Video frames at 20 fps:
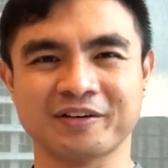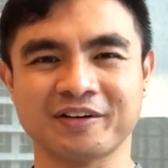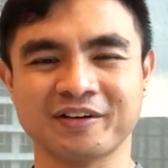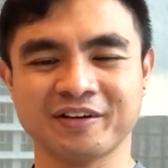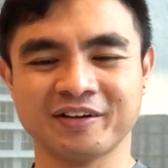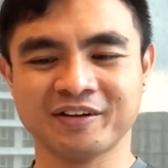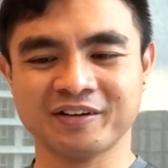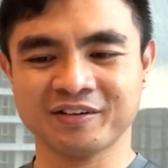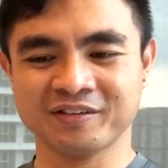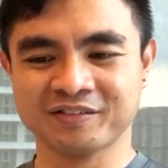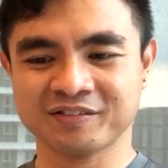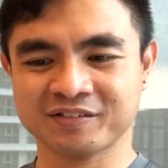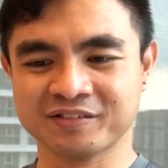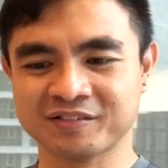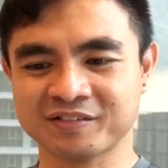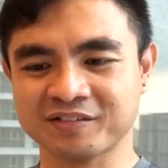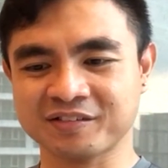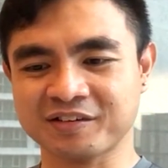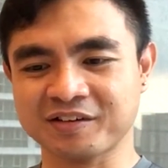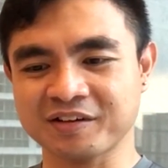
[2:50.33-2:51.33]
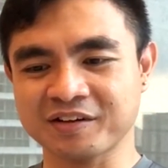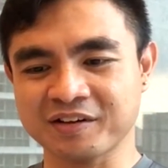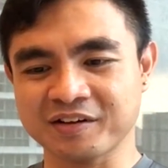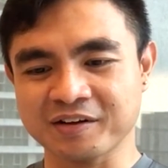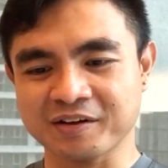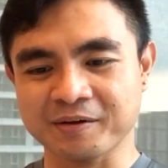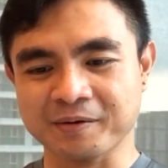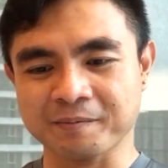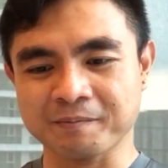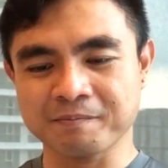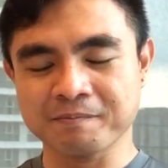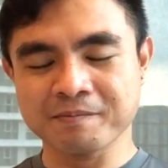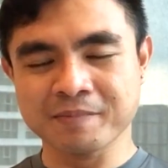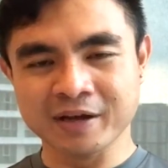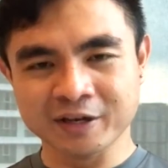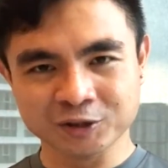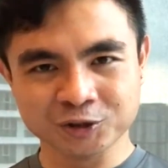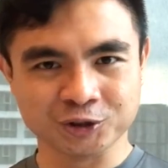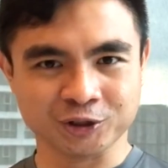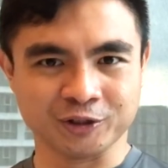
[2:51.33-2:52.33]
is
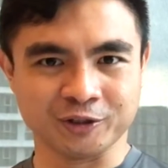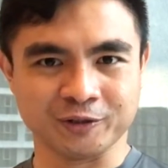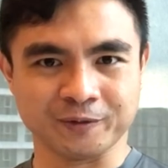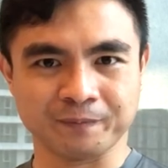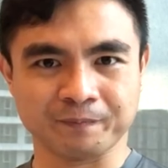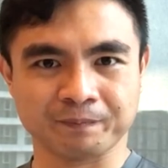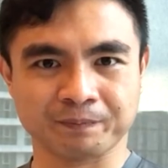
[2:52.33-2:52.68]
measured